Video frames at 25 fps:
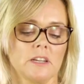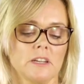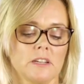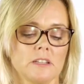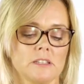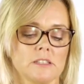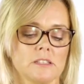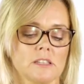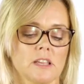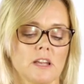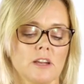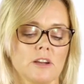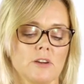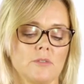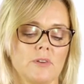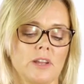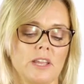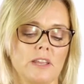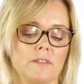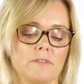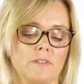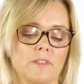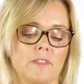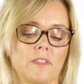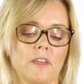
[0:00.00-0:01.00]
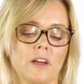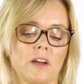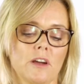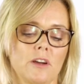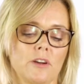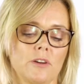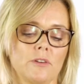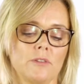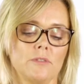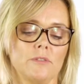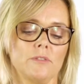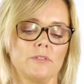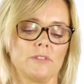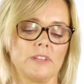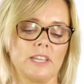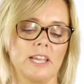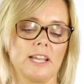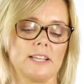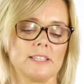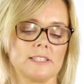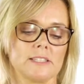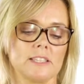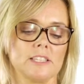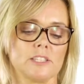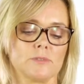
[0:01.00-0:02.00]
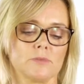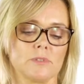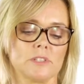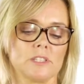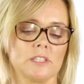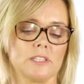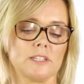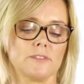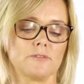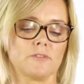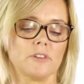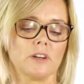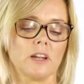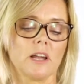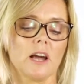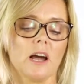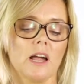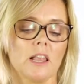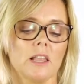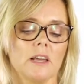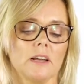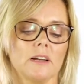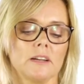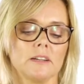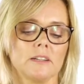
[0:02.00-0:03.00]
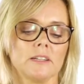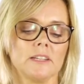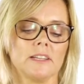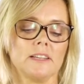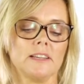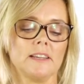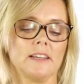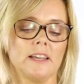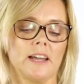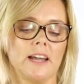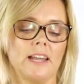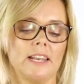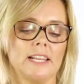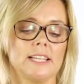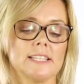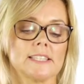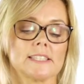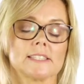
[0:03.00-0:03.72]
So even though, yes, this one's a different colour and it's